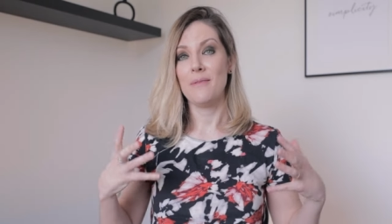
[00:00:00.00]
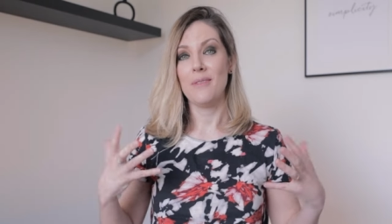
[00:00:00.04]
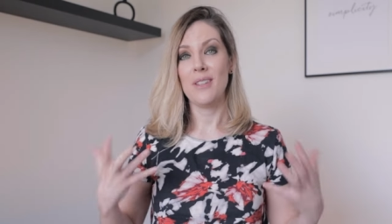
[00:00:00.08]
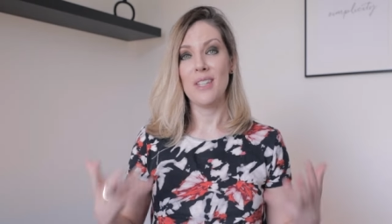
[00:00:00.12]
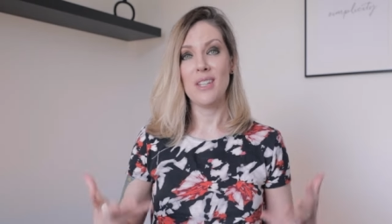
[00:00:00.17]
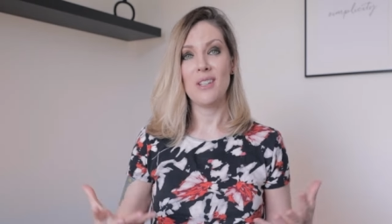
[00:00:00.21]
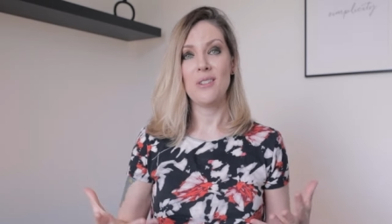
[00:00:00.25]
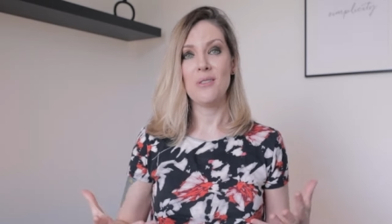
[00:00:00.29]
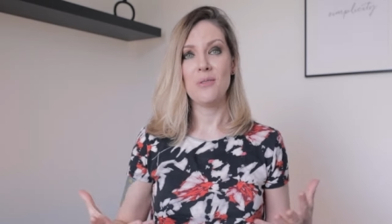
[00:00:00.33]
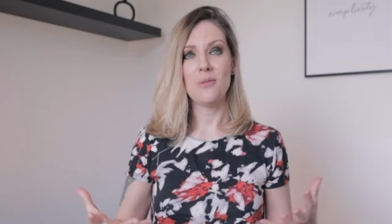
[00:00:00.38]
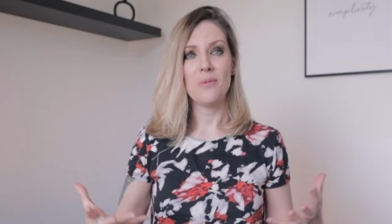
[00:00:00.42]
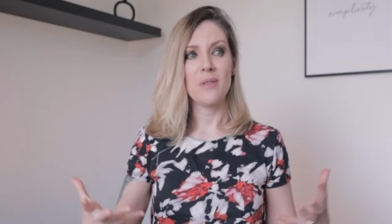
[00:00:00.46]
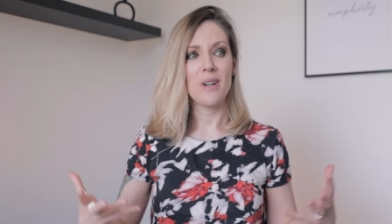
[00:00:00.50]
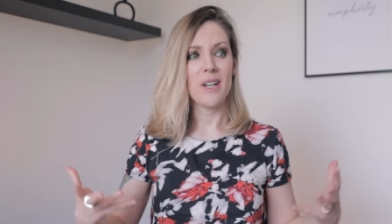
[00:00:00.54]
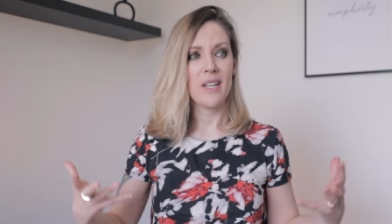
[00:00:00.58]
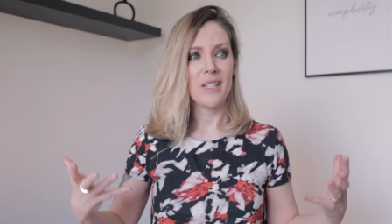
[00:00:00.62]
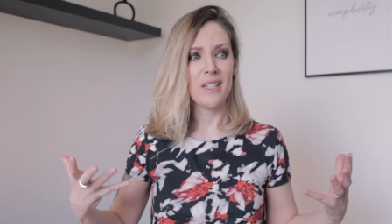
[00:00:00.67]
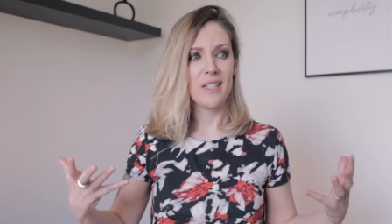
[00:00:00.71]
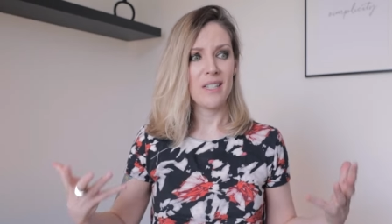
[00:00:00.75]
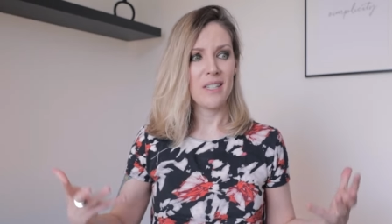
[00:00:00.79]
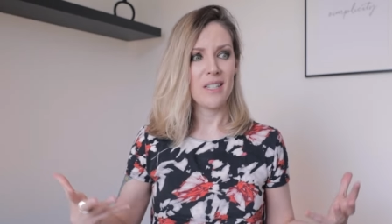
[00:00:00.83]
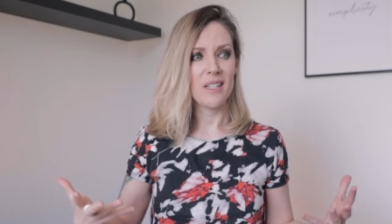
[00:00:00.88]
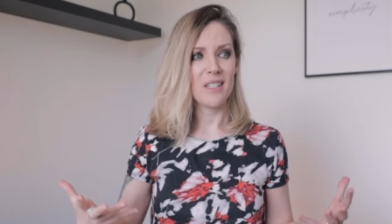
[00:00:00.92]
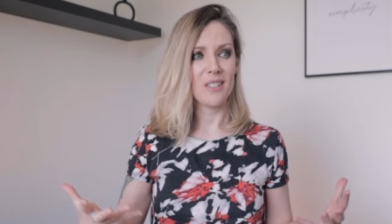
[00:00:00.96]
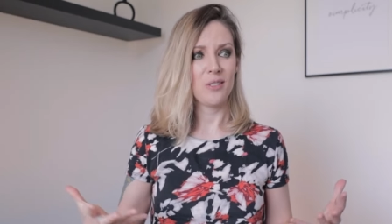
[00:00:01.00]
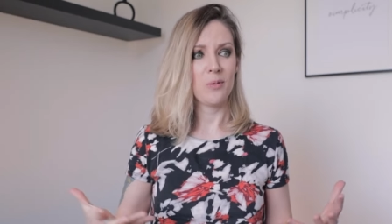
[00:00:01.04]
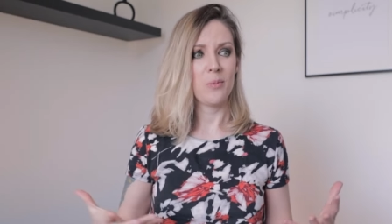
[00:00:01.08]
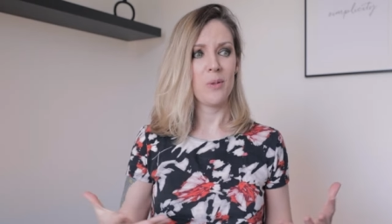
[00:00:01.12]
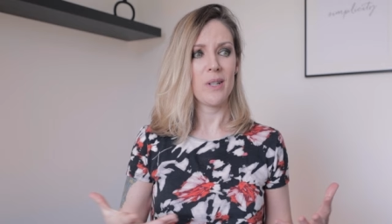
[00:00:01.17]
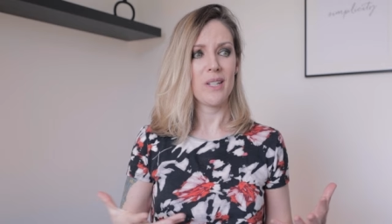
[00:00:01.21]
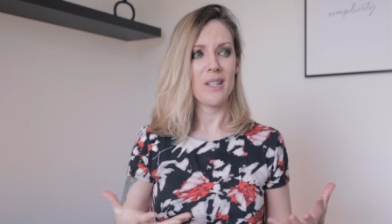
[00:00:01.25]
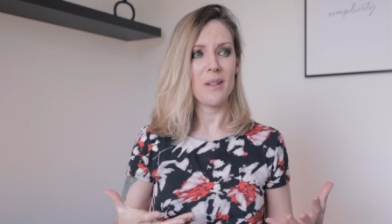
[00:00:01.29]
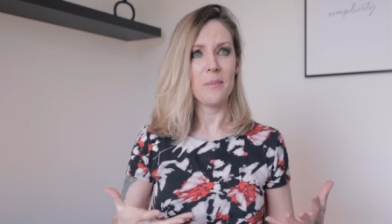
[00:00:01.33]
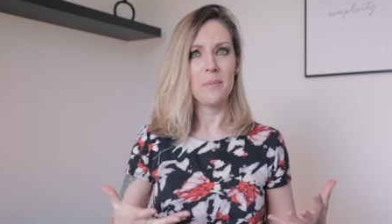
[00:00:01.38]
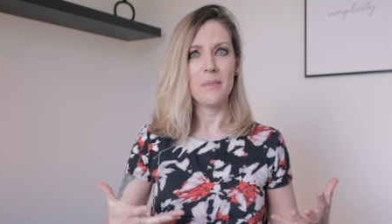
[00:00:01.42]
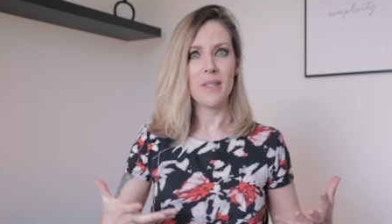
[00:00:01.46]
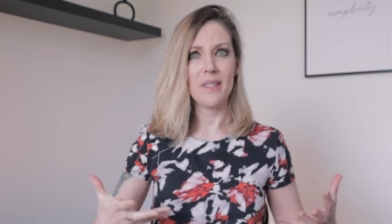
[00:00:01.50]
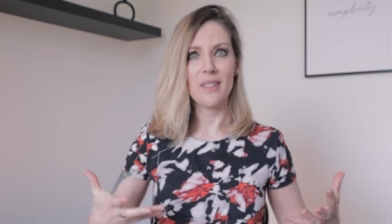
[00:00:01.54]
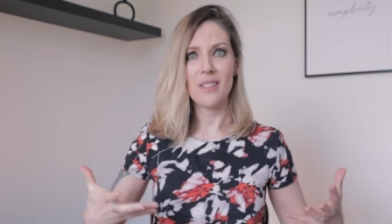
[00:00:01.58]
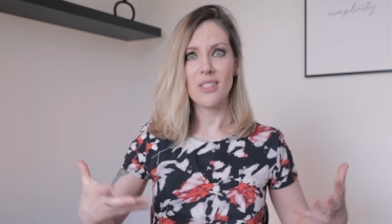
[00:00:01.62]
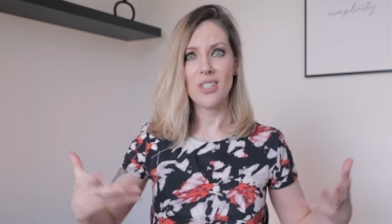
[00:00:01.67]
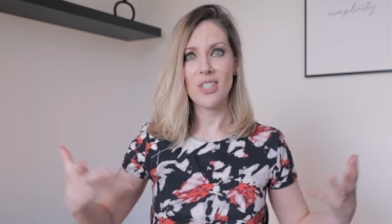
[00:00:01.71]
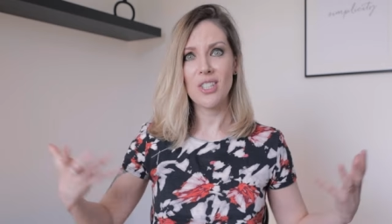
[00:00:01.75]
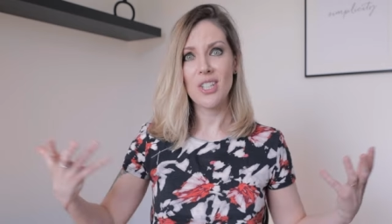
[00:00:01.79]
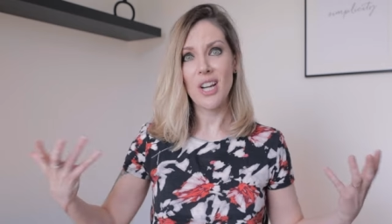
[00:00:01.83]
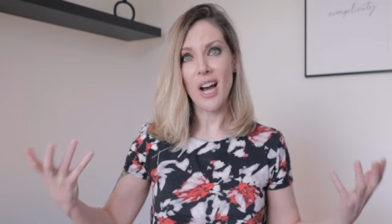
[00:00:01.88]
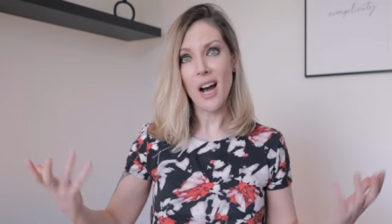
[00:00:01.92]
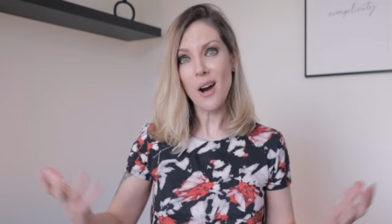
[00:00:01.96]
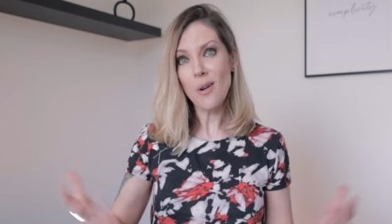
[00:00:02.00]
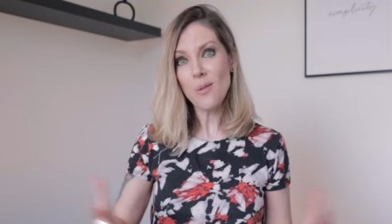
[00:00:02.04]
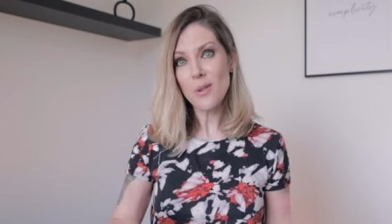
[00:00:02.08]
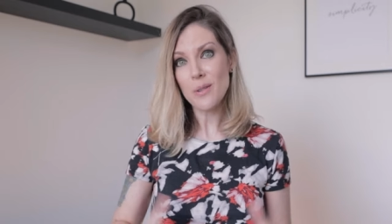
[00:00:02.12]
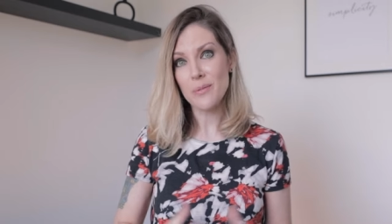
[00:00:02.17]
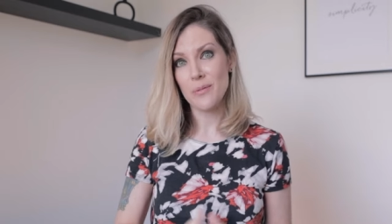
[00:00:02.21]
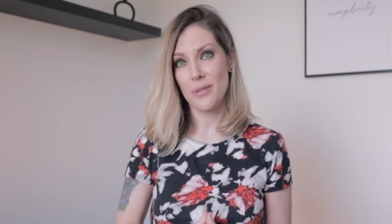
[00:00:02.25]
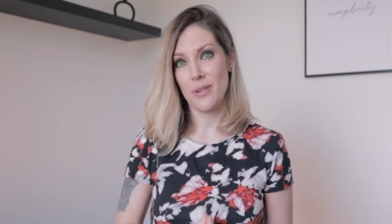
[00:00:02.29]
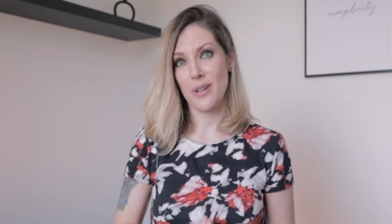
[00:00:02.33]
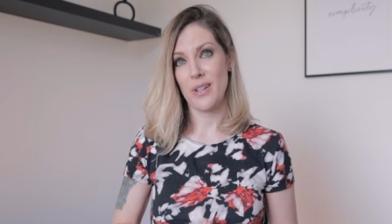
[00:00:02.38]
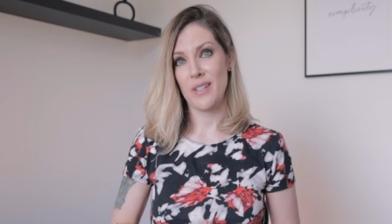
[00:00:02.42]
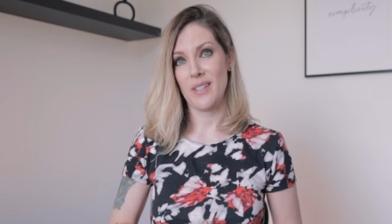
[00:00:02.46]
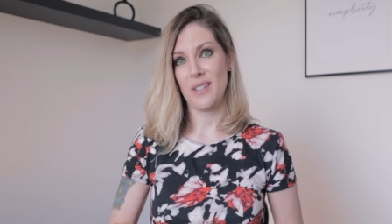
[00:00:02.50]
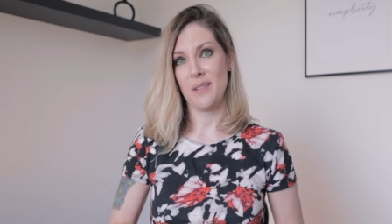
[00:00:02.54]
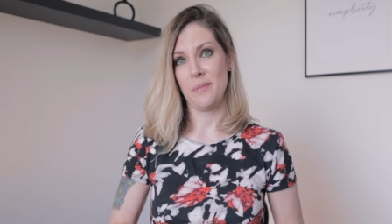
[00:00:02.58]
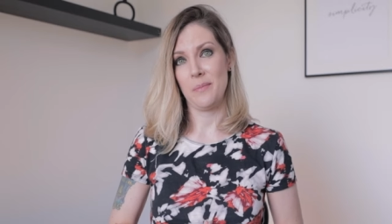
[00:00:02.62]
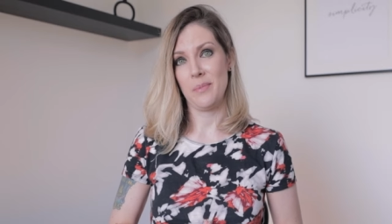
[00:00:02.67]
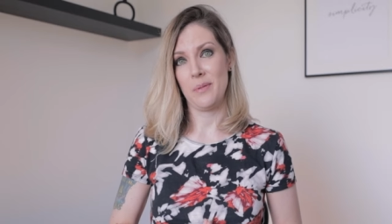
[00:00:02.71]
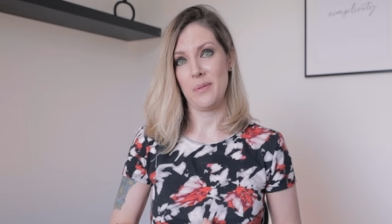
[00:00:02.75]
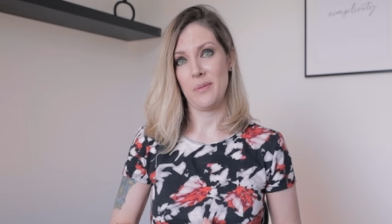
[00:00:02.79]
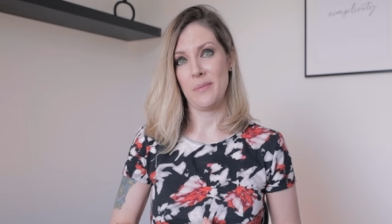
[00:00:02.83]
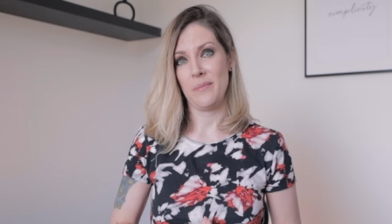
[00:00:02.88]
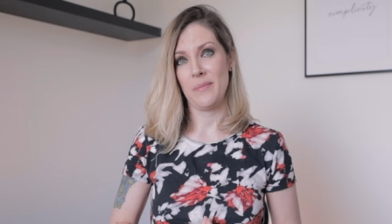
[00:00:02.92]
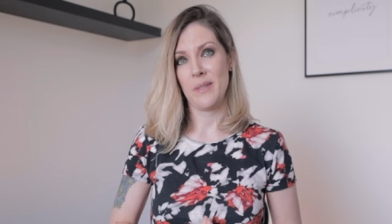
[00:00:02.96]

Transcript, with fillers: video ideas when I'm in the shower, for example,